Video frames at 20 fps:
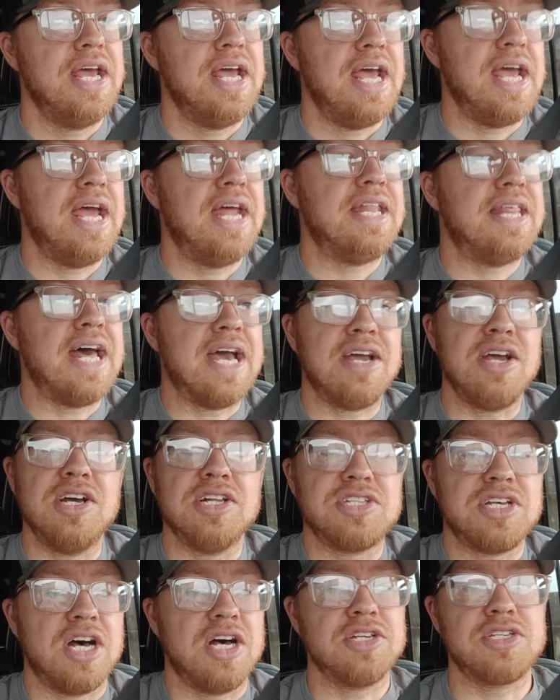and that
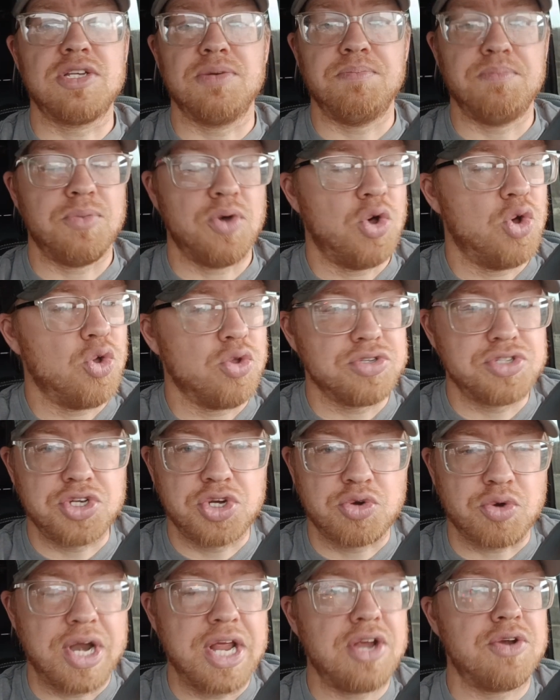gun's awesome. Holds
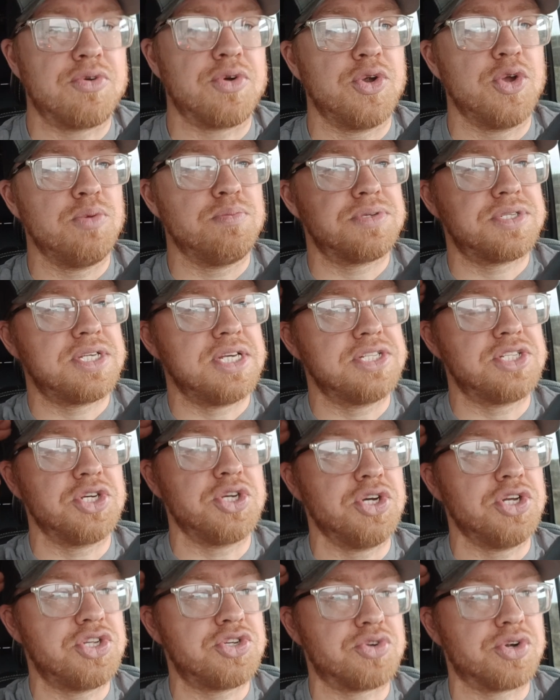great groups. It's a
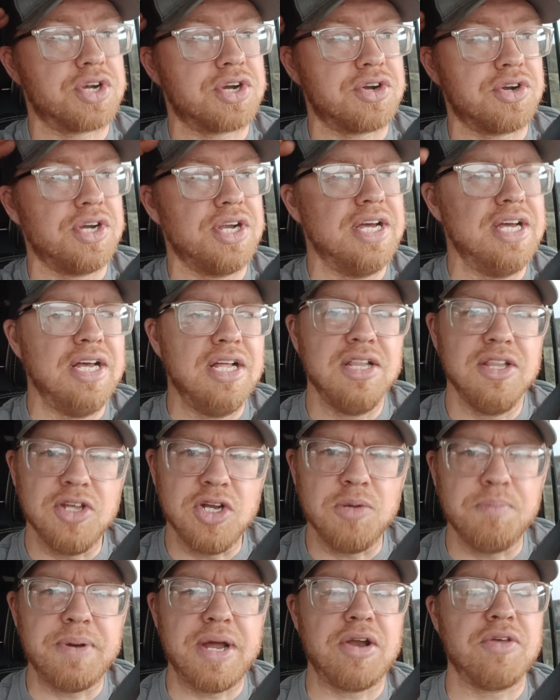good trigger, a
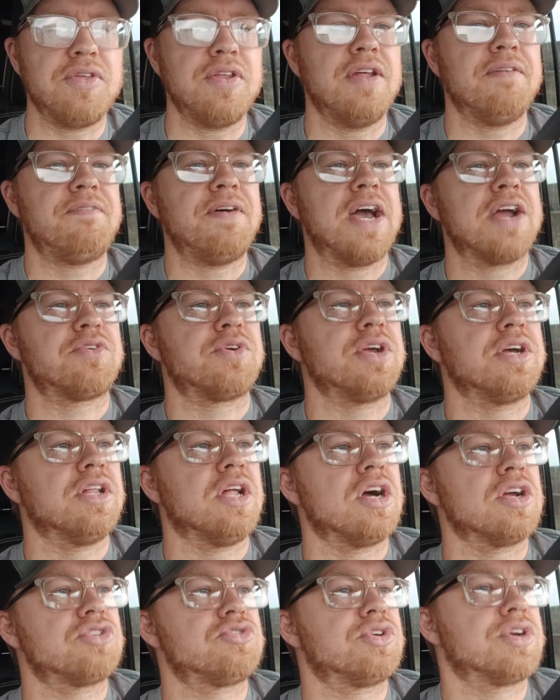little better than the factory
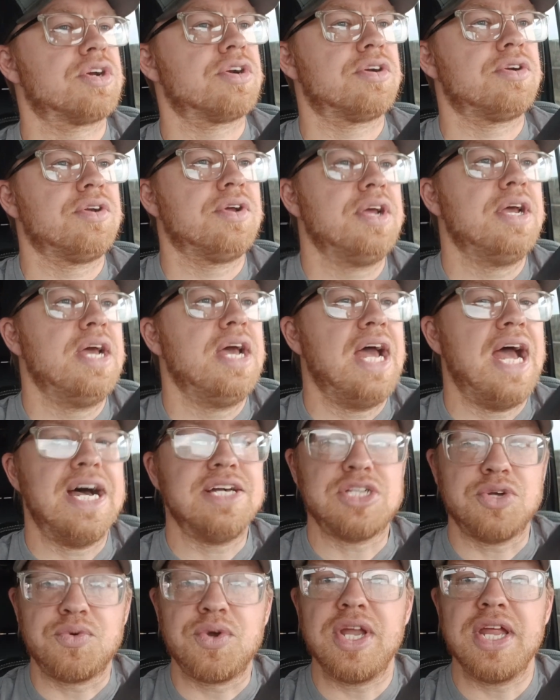Glock trigger.
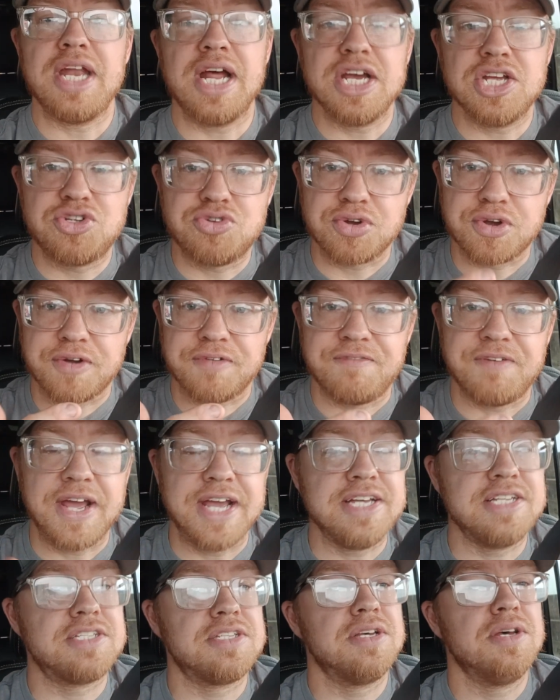Has a really nice trigger
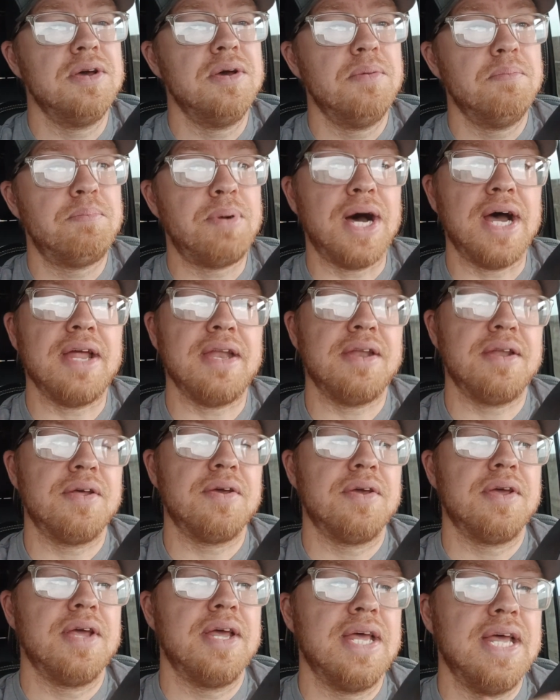face, but
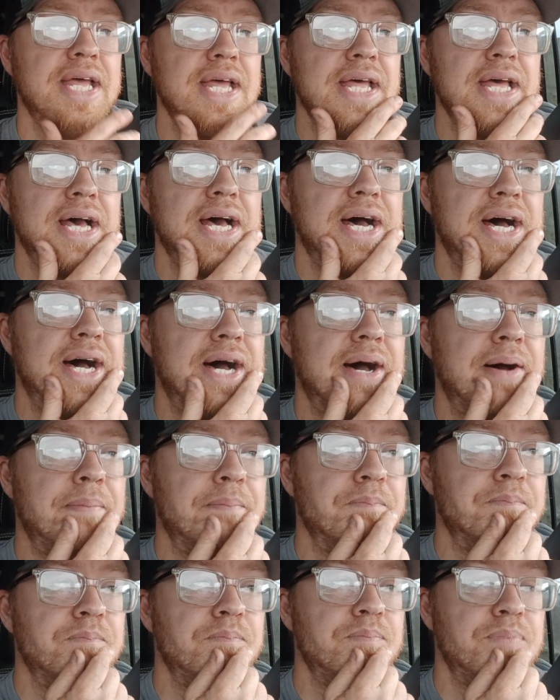
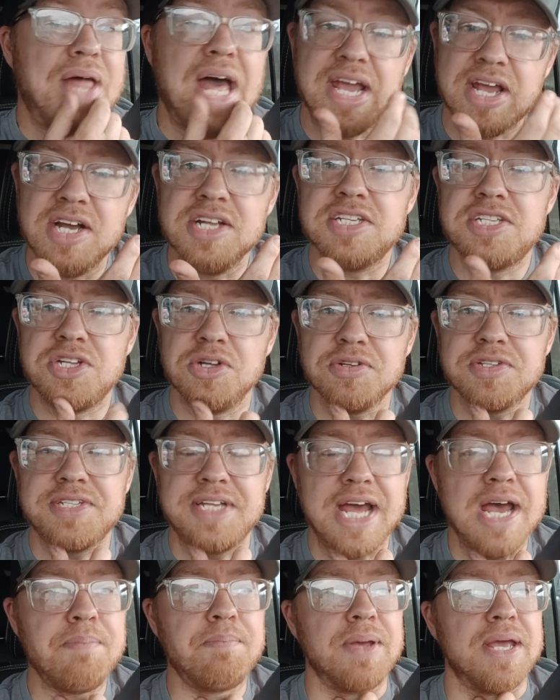that gun's still
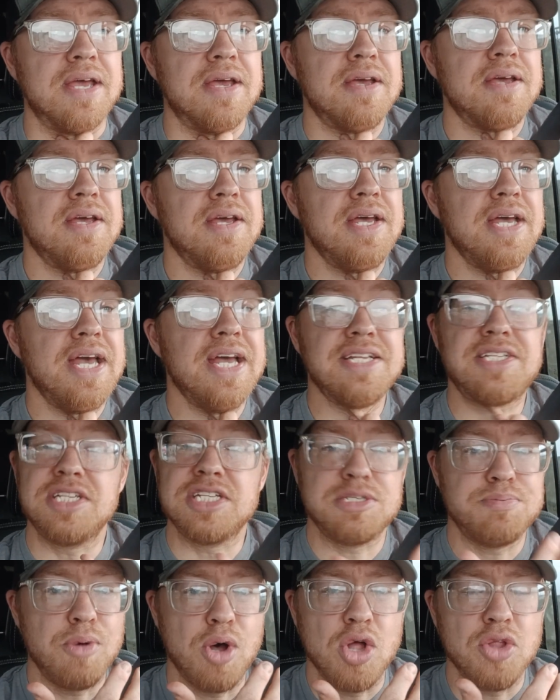snappy. It's a
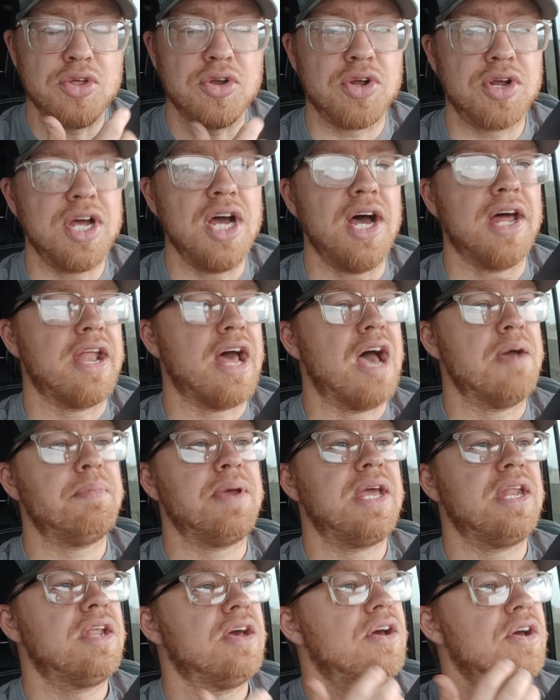small little gun. I
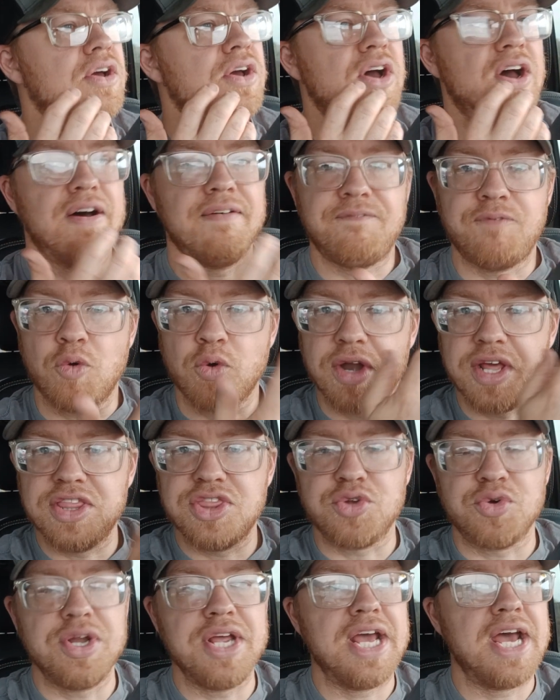mean, a
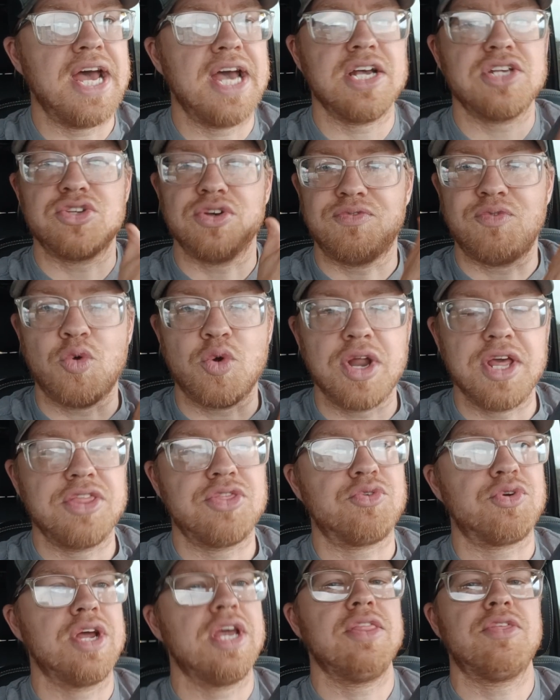43X, a
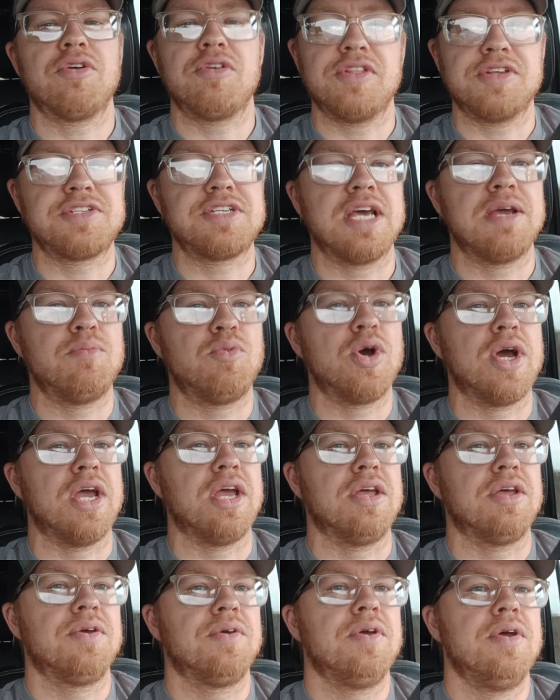43, they're the same
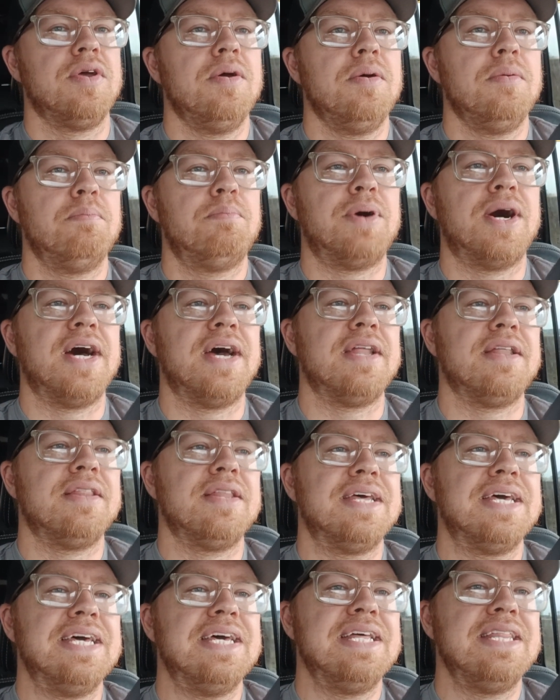way. But
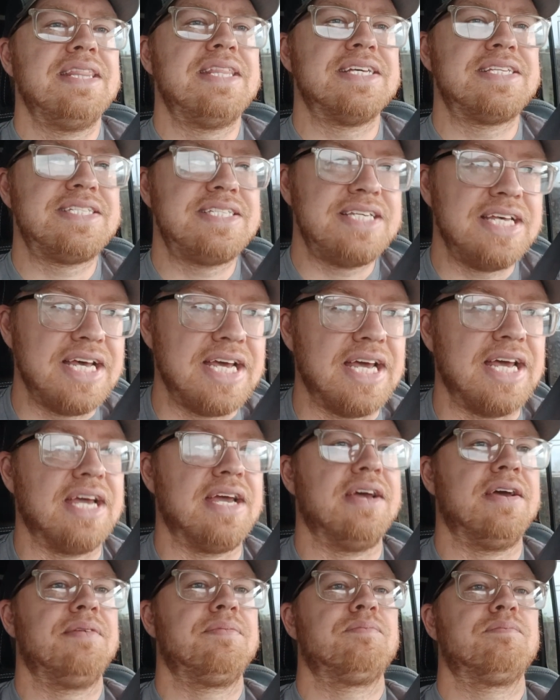the SIG,
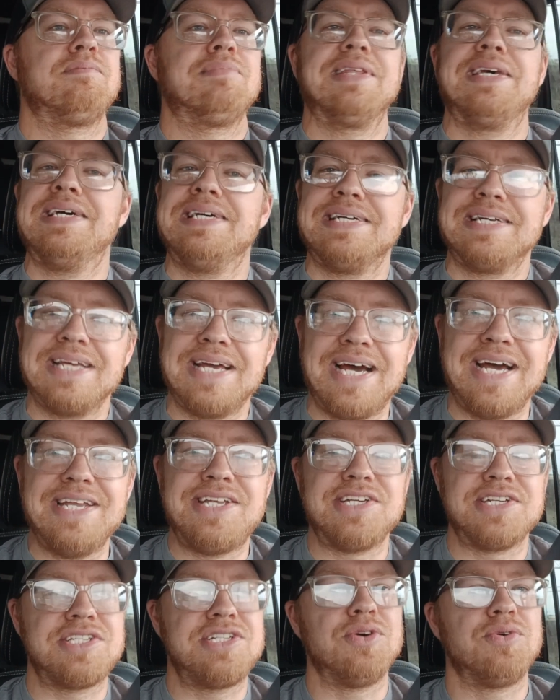I
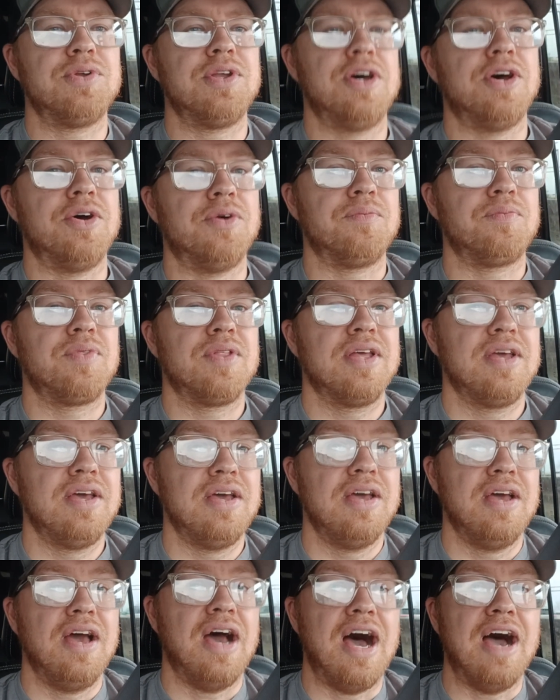just don't know.
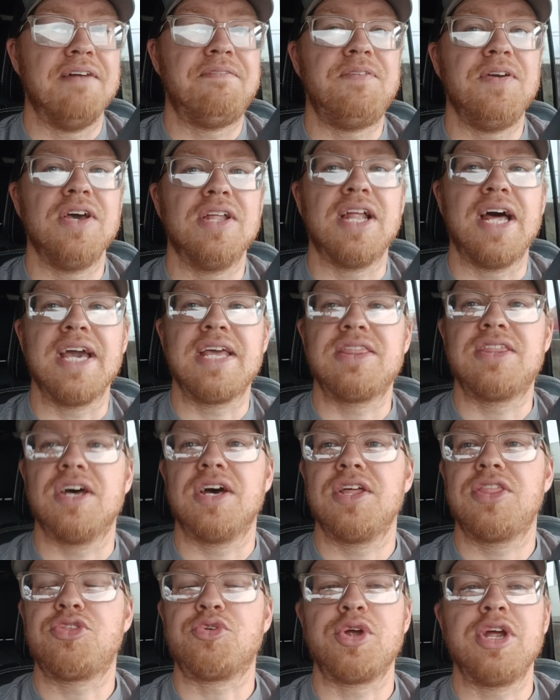I feel like
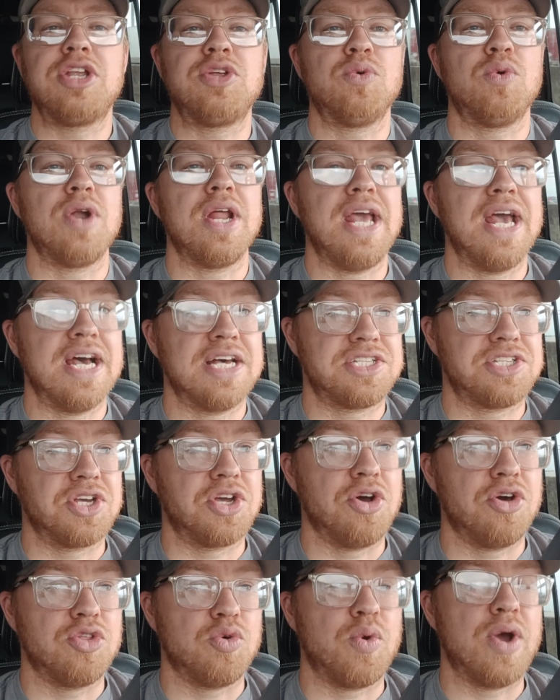the 320 has to
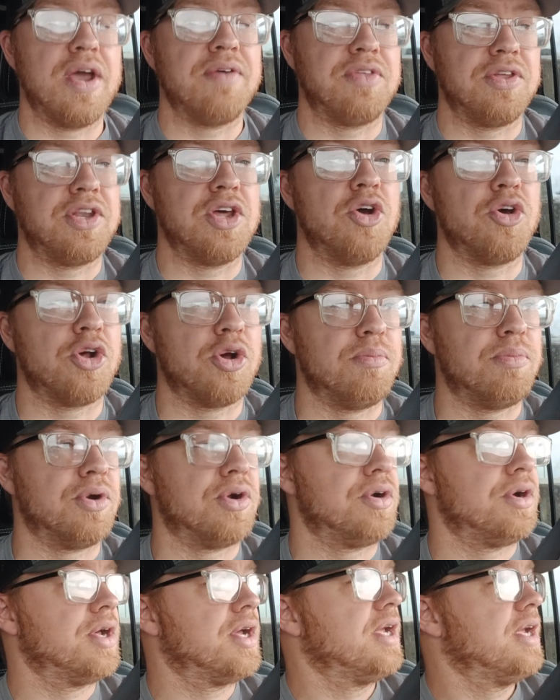go the way of the dodo
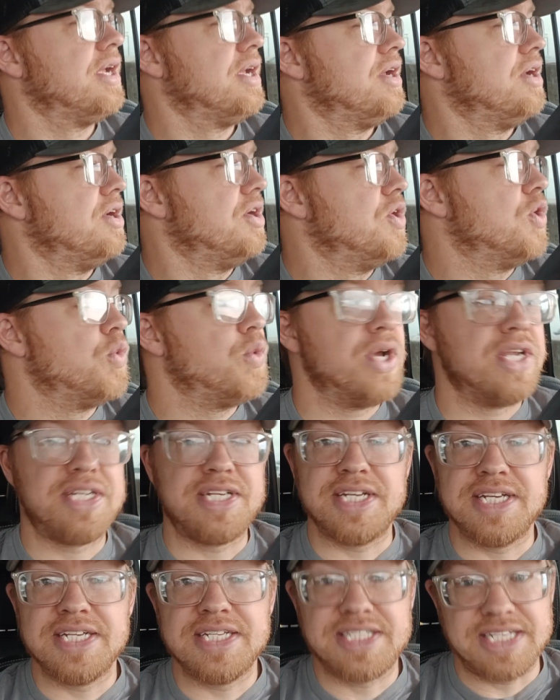bird, which
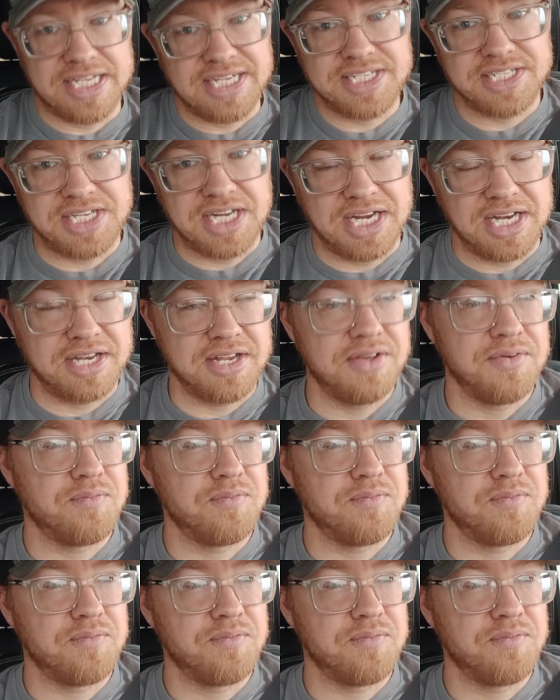is extinct,